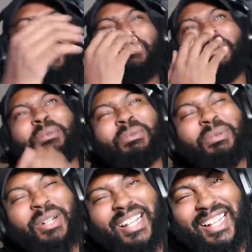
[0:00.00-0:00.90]

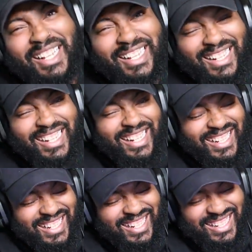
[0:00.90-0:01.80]

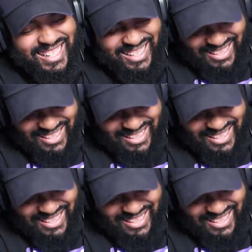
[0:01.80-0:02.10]
Nobody speaks.